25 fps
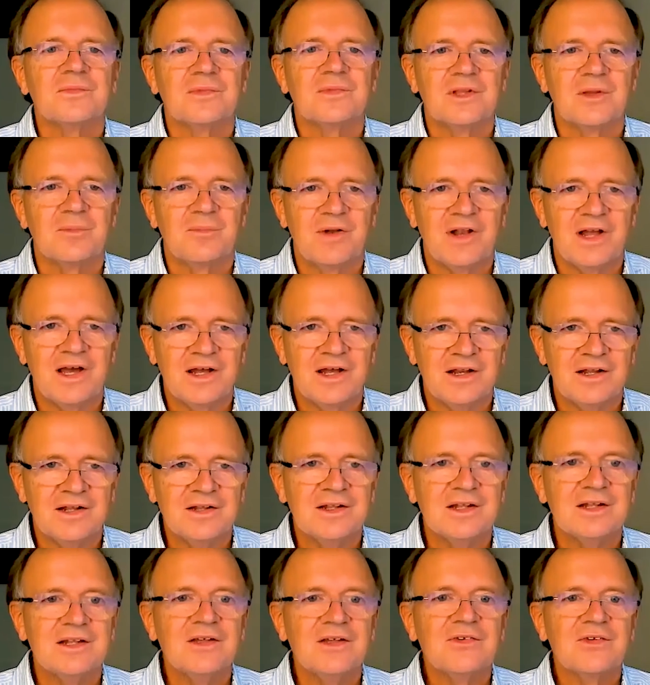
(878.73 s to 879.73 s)
the planet,
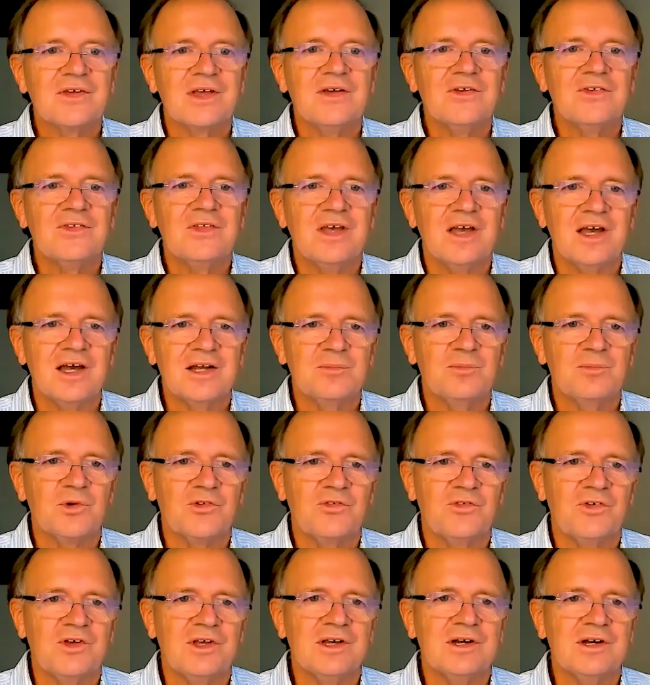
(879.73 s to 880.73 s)
in this case the
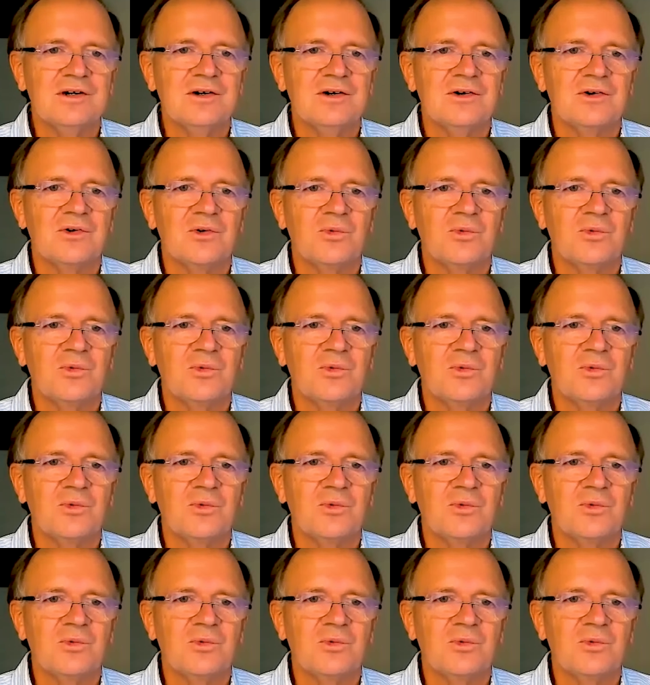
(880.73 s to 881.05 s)
atmosphere,